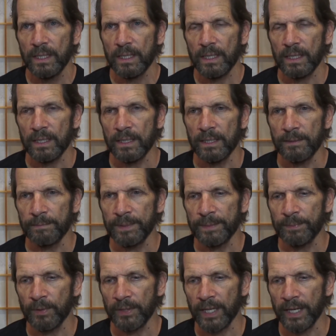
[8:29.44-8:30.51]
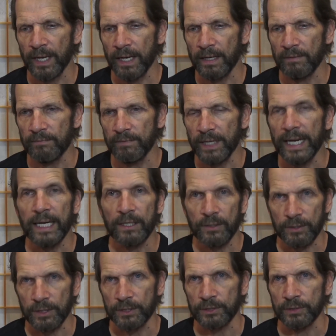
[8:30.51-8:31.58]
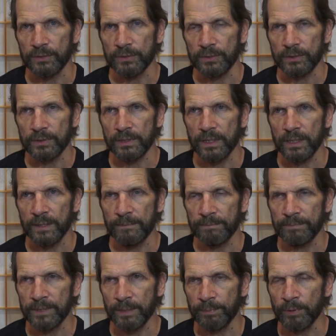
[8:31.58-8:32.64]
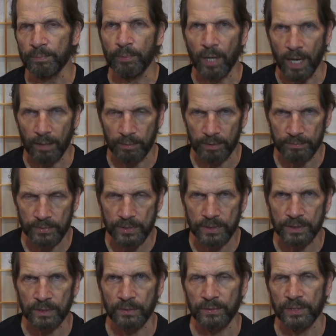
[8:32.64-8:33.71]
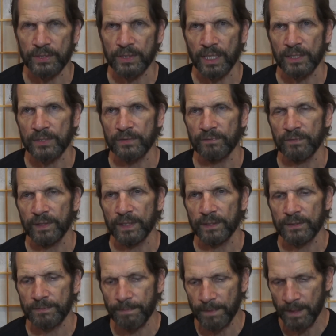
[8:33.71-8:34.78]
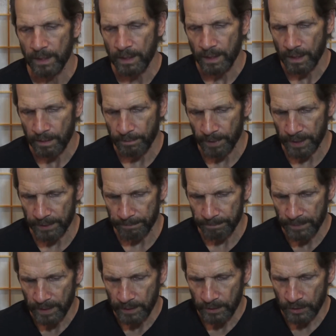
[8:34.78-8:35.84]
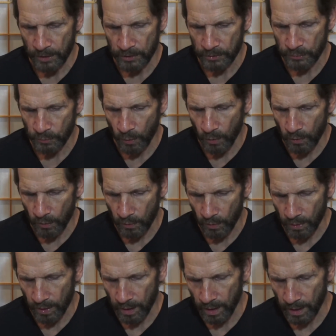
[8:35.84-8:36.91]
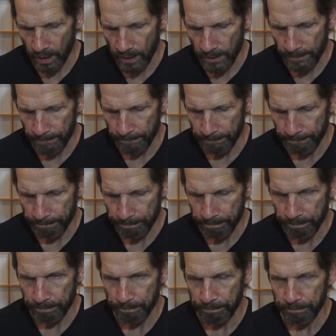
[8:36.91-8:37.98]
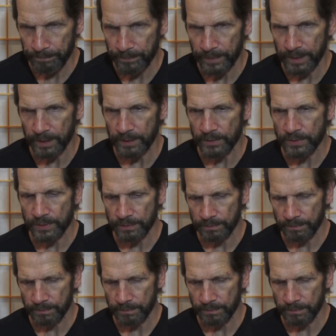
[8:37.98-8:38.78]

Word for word: Um, people that have anger issues, um, temper problems, you know these kinds of things. But control um, is